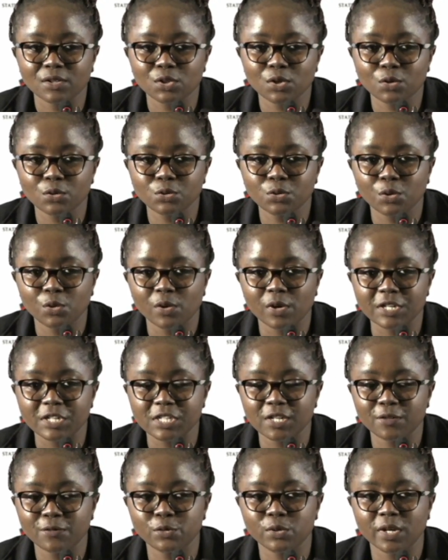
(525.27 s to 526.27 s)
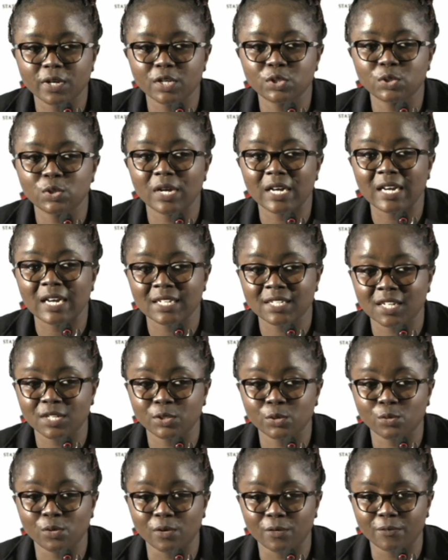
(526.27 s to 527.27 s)
talk to your chief, write you a
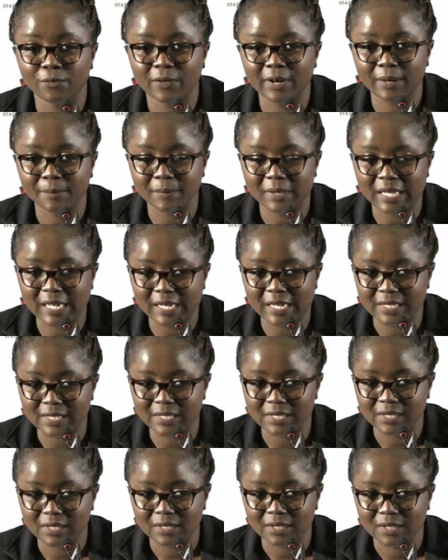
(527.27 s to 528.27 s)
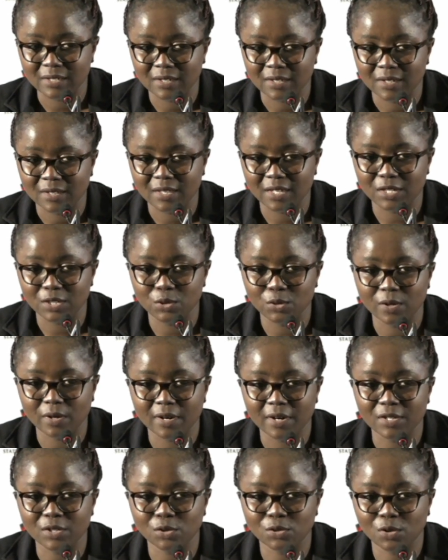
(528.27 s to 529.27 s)
letter to confirm that you
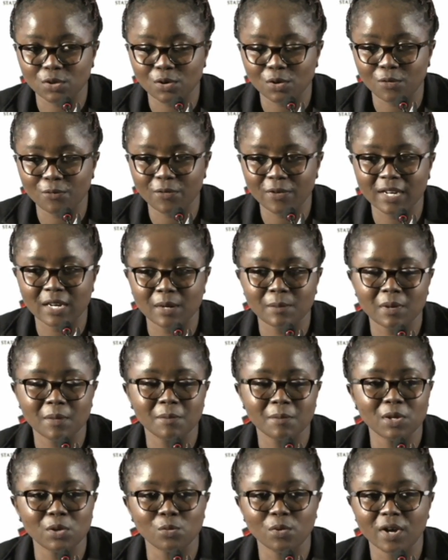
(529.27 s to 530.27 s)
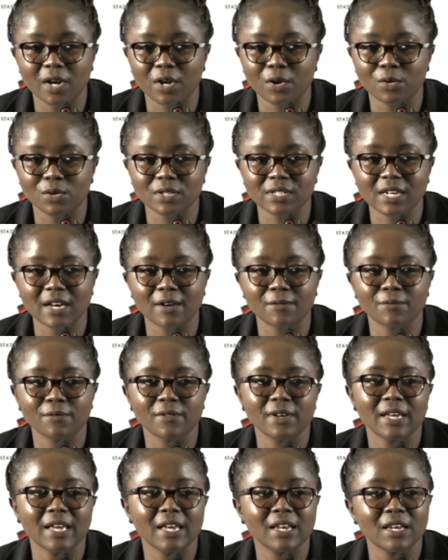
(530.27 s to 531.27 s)
are a total orphan and maybe you cannot have
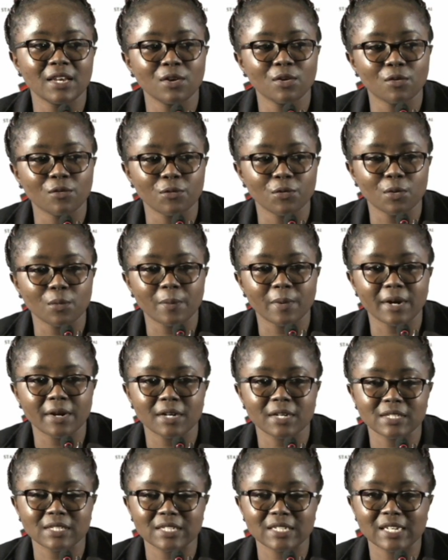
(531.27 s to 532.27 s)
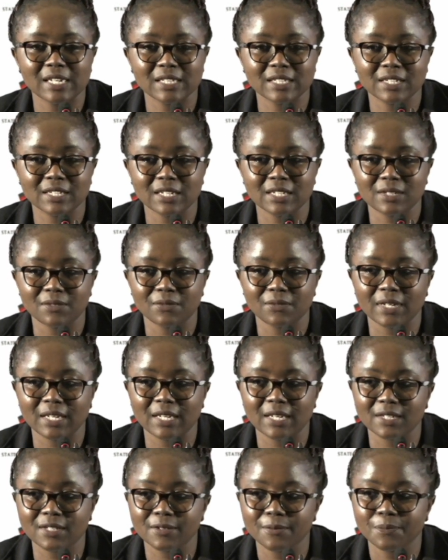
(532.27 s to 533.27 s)
any of your parents' death
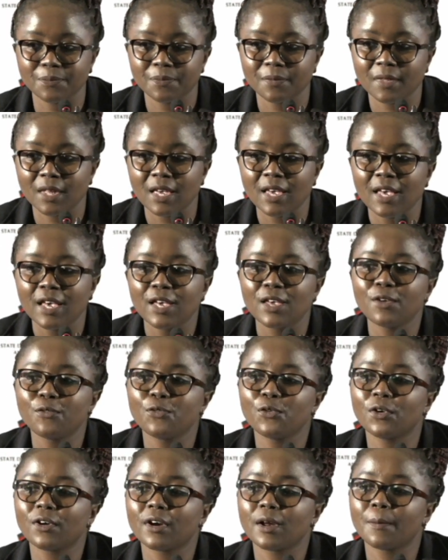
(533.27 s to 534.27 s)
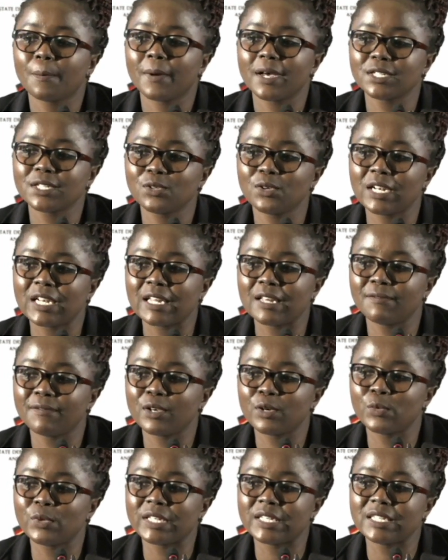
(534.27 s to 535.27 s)
certificate. If you are a person
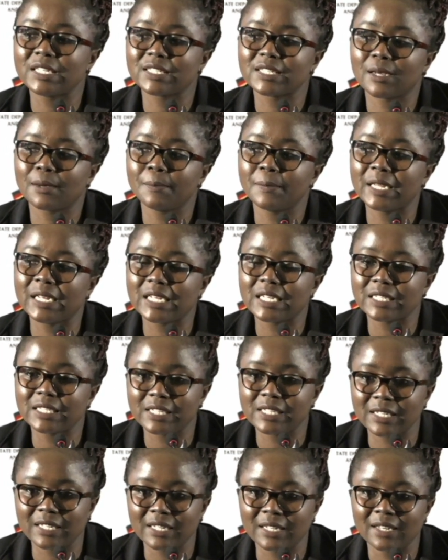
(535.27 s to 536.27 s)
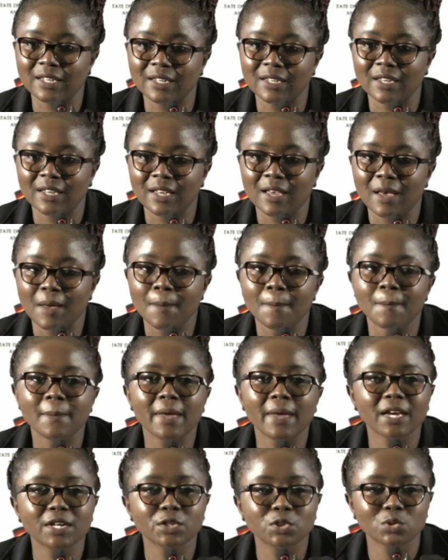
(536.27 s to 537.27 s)
living with disability,
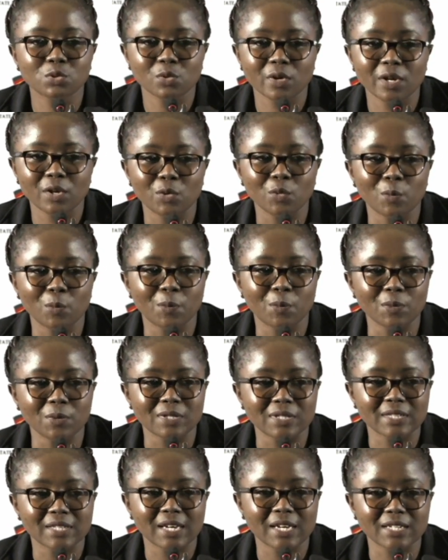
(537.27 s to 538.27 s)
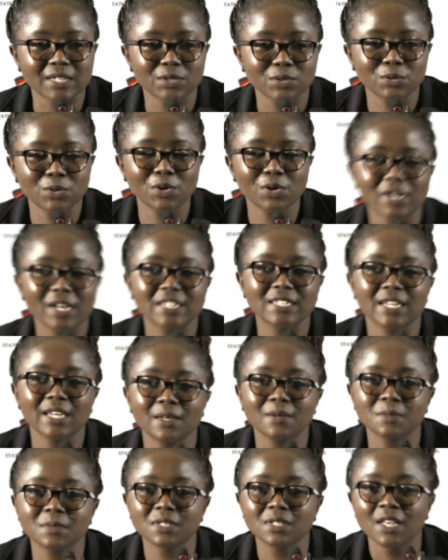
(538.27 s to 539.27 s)
make sure you put that. You know, at
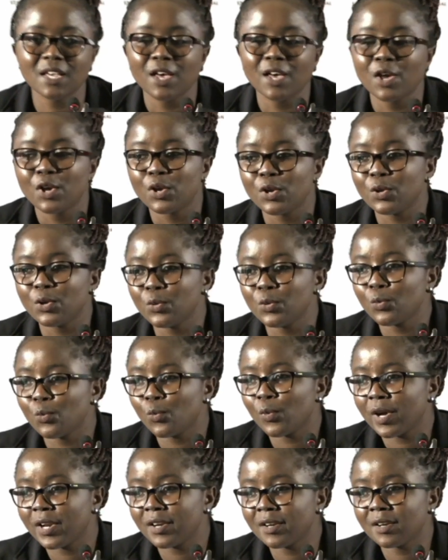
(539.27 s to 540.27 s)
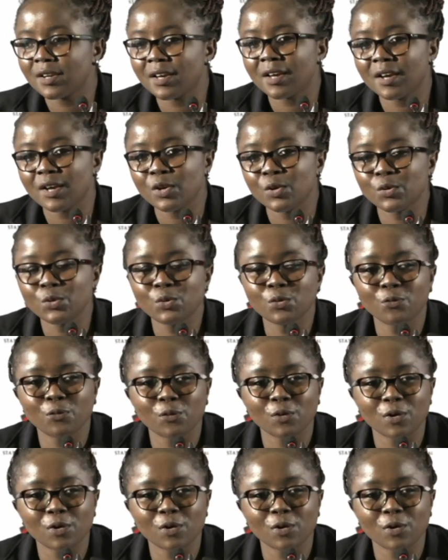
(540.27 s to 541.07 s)
times, when you do